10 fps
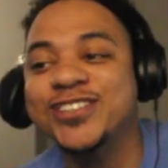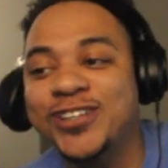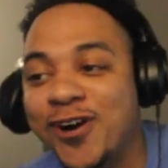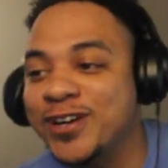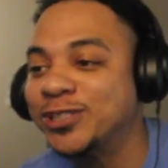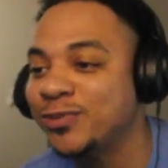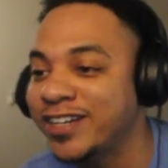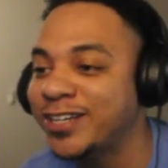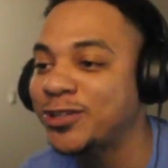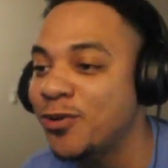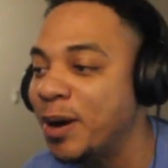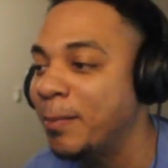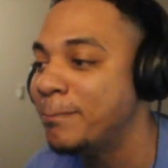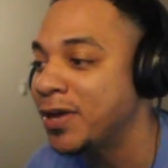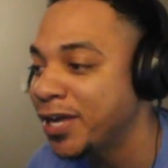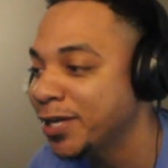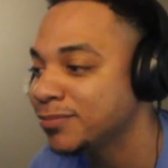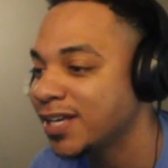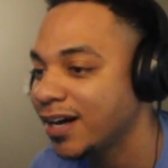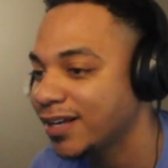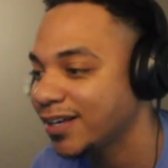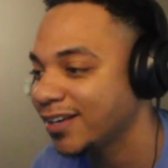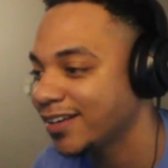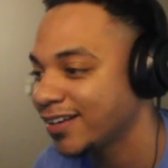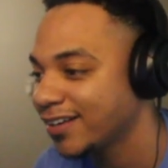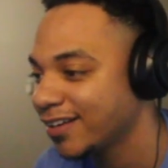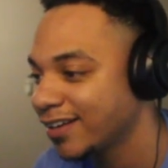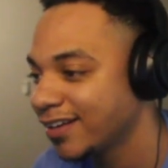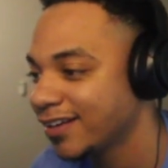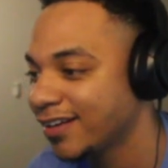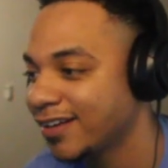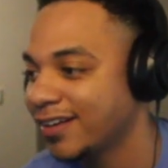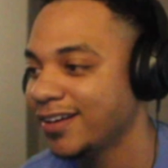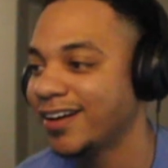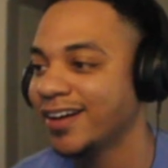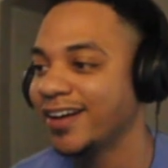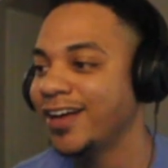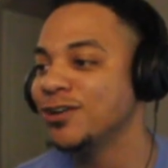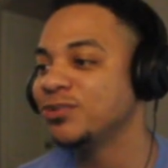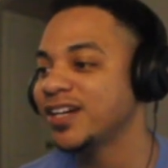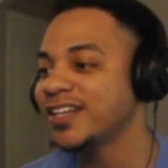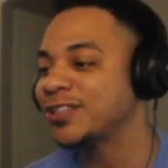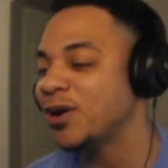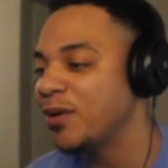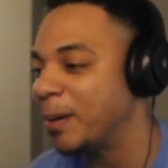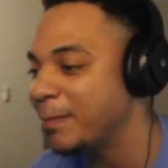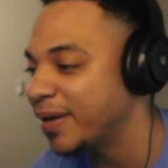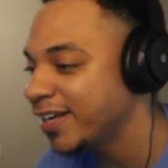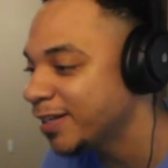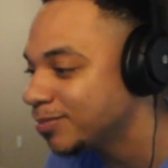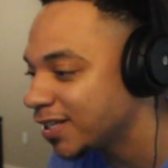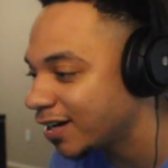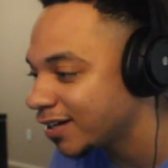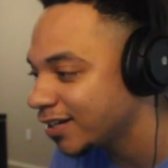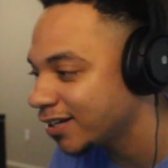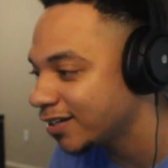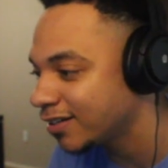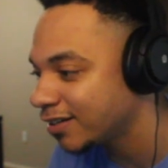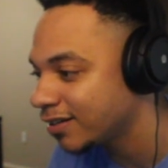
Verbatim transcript: Joe is really throwing beams out here. He really throwing beams out here.